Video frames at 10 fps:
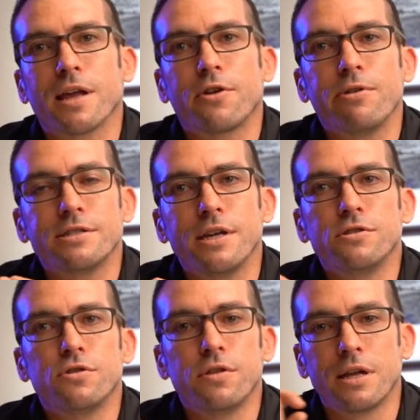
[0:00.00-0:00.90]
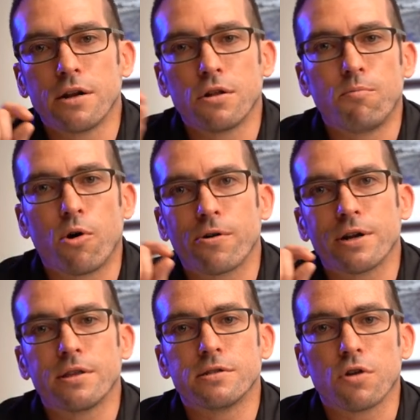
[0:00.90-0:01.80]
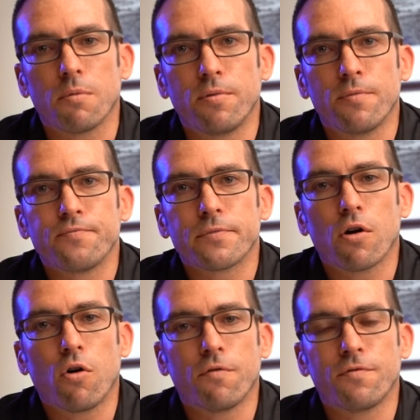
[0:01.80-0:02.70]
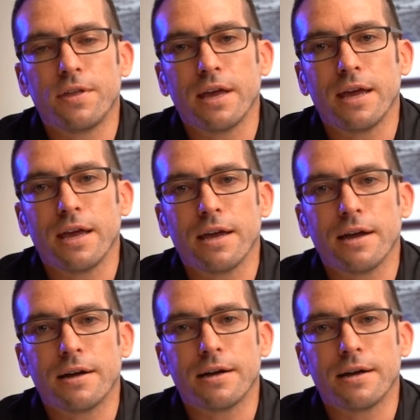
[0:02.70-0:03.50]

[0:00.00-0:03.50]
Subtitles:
address into the little bar at the top of the